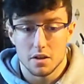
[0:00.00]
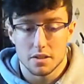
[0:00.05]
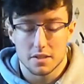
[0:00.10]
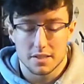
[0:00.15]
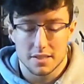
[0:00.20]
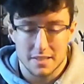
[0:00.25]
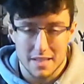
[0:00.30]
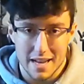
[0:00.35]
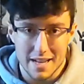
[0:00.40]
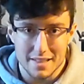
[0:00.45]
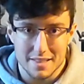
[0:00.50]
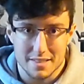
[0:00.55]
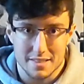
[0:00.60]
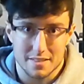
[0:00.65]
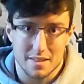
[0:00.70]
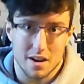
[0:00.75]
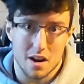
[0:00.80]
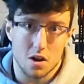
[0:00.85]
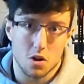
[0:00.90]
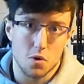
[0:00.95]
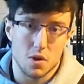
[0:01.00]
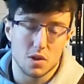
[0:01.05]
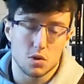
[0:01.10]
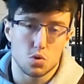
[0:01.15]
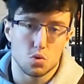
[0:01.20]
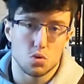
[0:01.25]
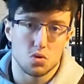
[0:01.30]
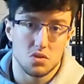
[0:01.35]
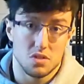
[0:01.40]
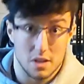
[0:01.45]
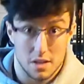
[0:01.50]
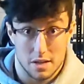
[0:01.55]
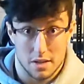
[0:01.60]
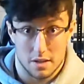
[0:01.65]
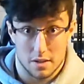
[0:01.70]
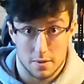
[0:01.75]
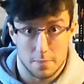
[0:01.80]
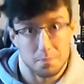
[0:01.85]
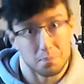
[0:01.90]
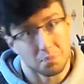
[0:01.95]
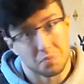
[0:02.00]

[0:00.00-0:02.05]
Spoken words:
Sets that are going to dig